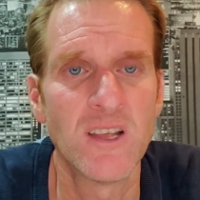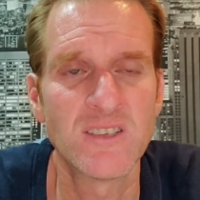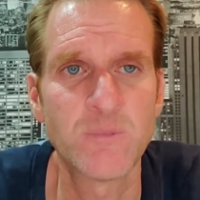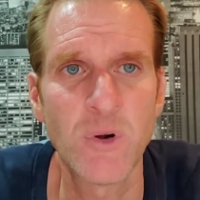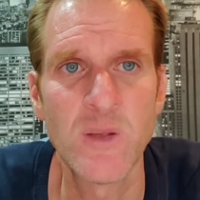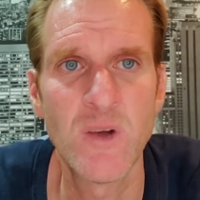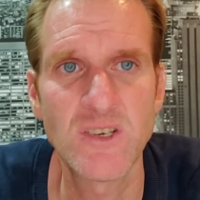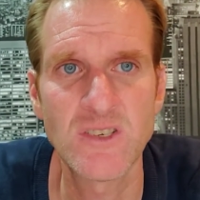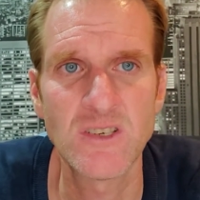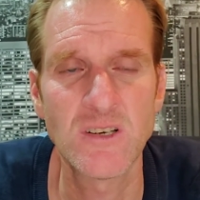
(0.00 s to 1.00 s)
That's pretty
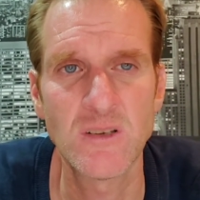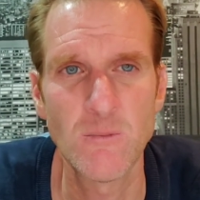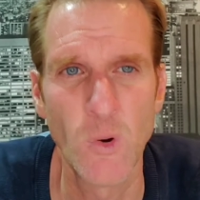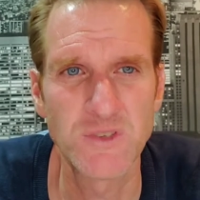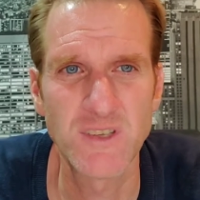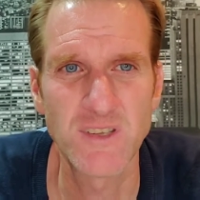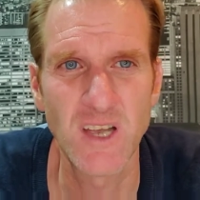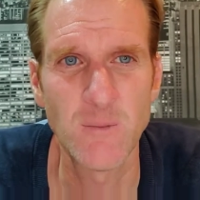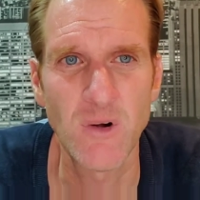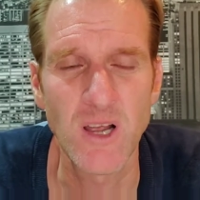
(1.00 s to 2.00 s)
much most of the
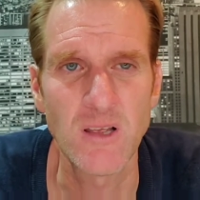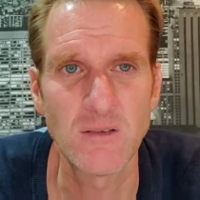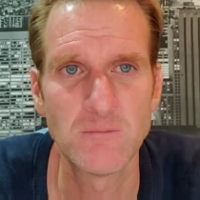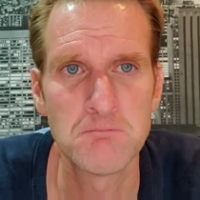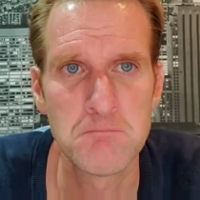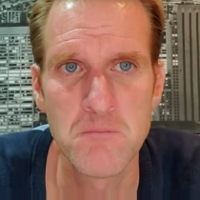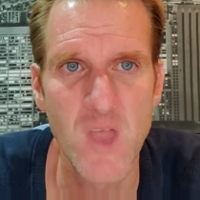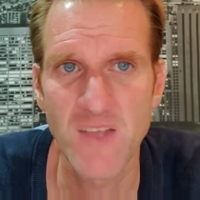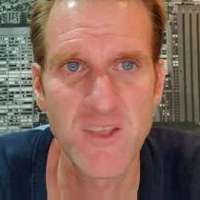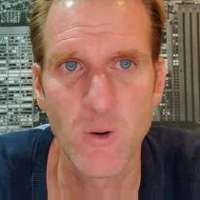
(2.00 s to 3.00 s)
time right.
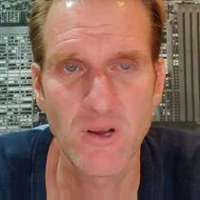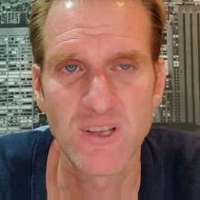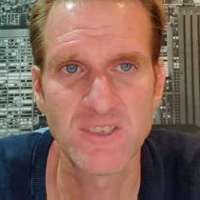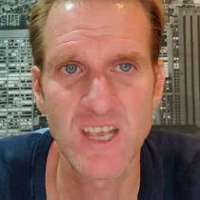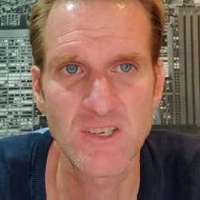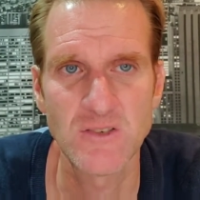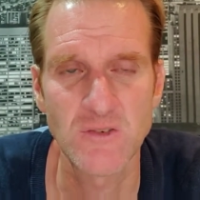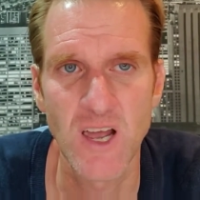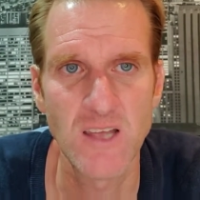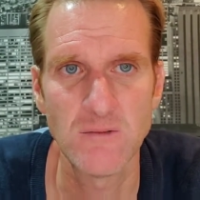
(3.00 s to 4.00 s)
Not the organizations,
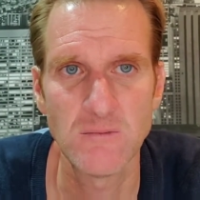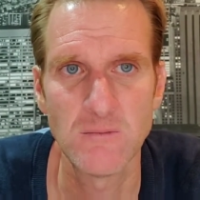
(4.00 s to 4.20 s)
right?